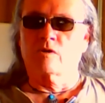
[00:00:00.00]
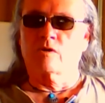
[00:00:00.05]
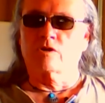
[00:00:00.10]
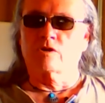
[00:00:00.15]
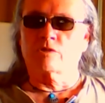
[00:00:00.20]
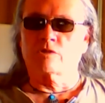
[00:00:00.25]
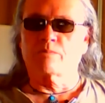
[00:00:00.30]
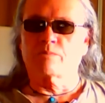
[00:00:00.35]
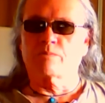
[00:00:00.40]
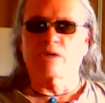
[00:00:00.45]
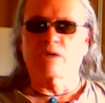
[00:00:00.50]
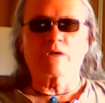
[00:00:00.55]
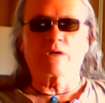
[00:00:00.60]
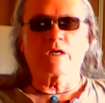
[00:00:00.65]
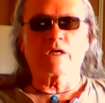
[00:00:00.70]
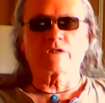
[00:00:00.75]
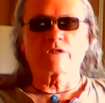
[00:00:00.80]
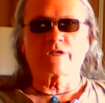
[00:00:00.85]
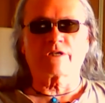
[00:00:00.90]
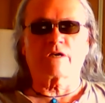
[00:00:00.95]
Spirit
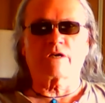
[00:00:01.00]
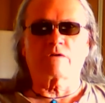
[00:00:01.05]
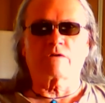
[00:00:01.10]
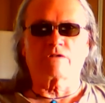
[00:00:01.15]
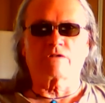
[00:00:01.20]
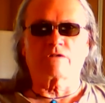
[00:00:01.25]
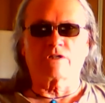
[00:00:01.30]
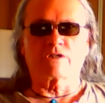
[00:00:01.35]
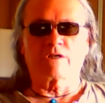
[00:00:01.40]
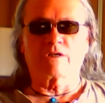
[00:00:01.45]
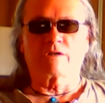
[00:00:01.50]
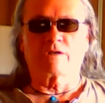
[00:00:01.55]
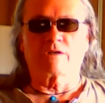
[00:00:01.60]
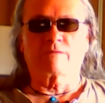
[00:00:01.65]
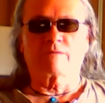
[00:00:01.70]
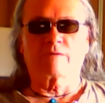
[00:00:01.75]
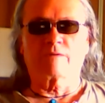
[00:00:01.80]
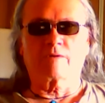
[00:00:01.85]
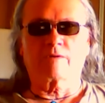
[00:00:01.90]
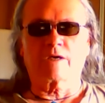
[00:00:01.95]
is energy,
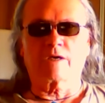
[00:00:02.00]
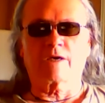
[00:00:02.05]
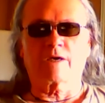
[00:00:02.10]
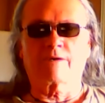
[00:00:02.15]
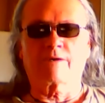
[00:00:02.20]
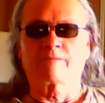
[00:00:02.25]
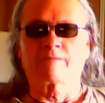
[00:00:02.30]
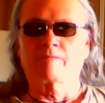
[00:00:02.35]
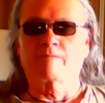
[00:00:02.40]
okay?